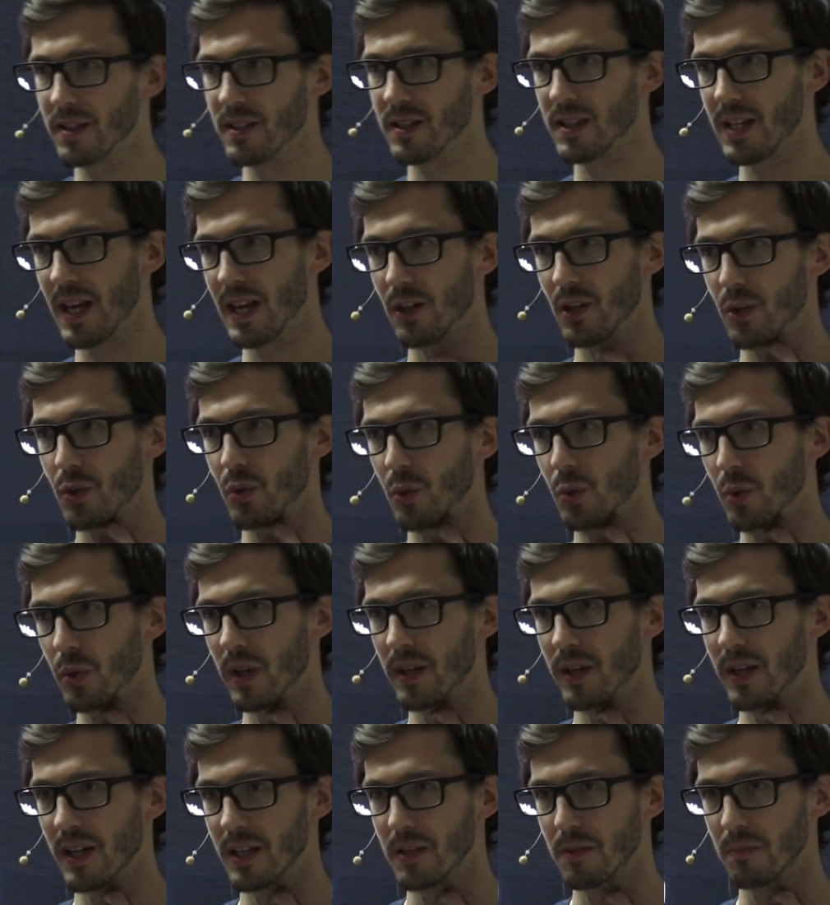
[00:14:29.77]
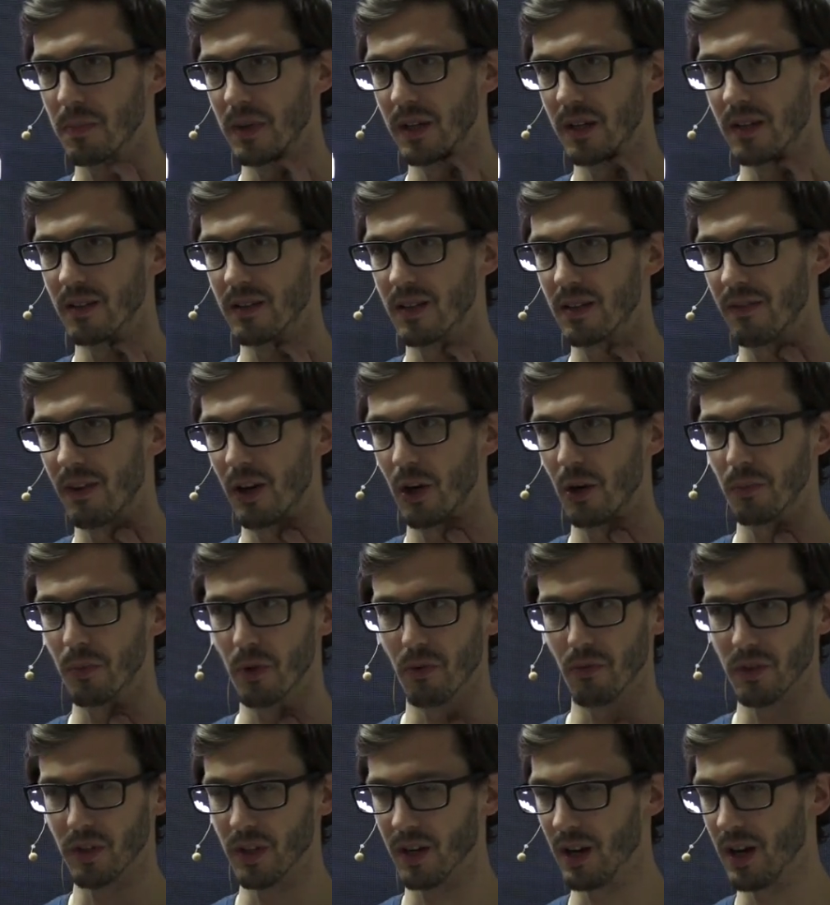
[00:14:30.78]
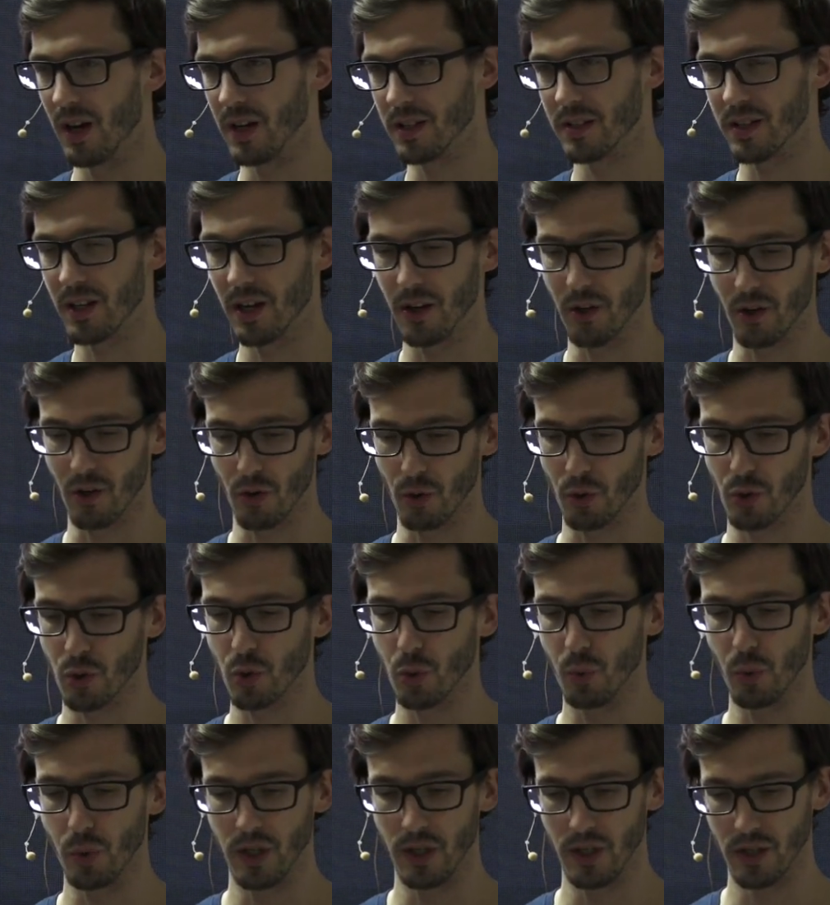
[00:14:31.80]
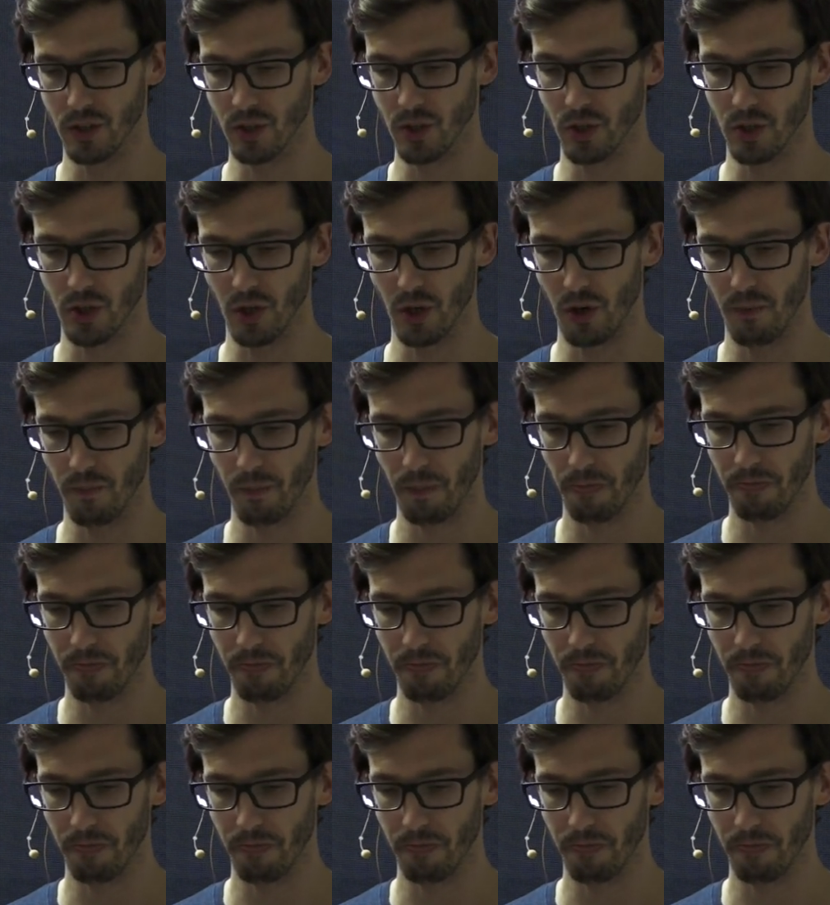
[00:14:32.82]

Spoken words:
Zen 2 that has been developed over the last, I don't know, 2 years or so.